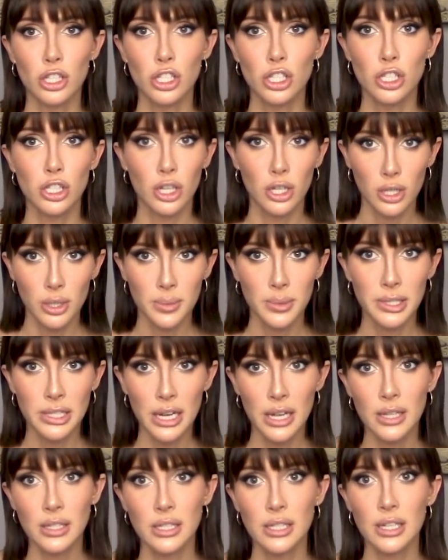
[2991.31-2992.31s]

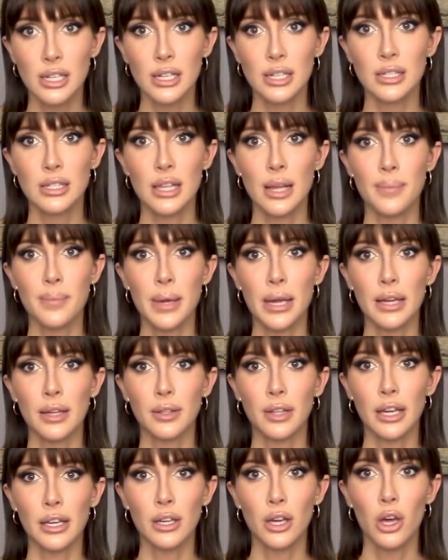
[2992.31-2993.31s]
circumstances that make
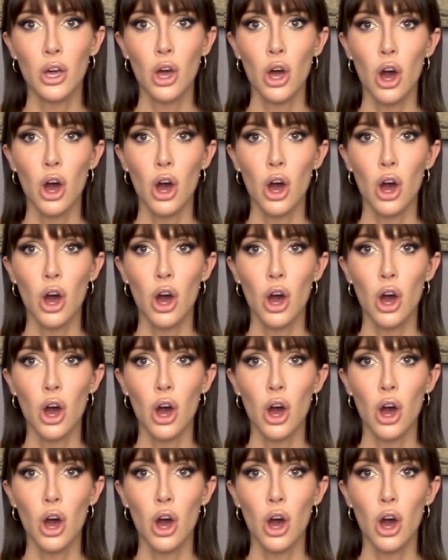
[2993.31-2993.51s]
like